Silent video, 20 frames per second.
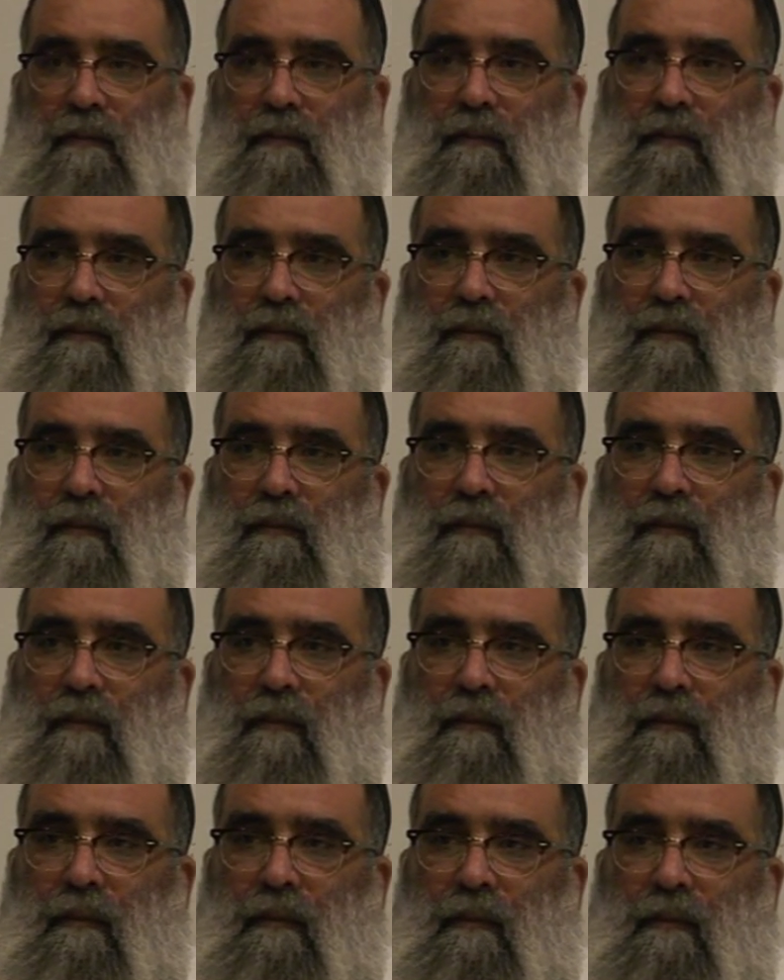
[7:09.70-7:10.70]

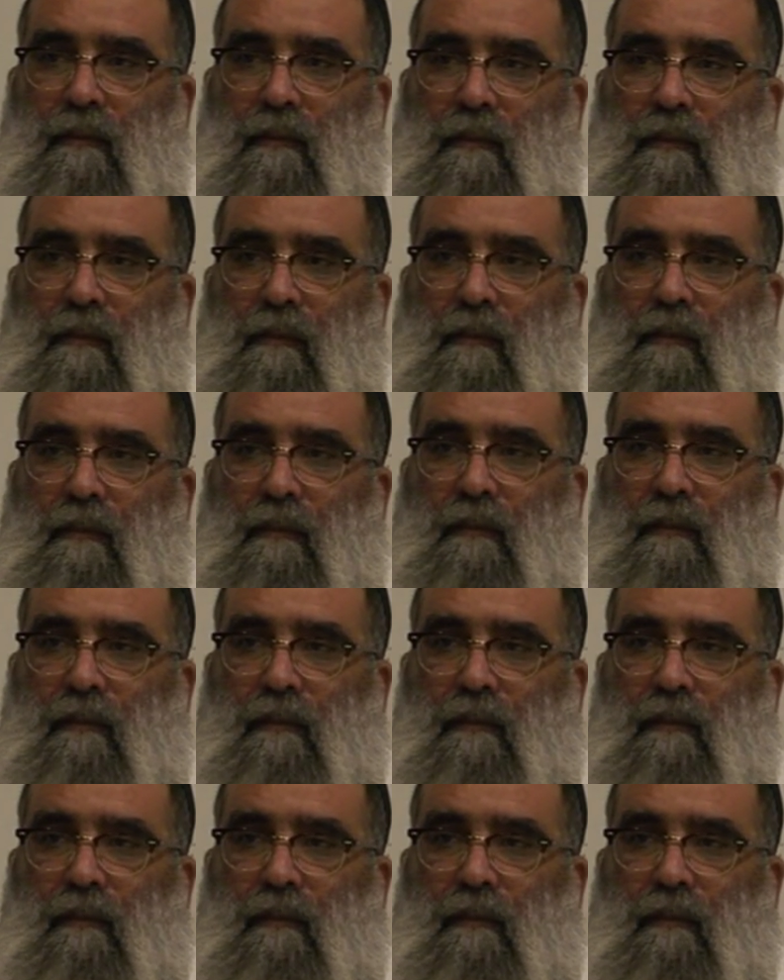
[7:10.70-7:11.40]
No one is speaking in this clip.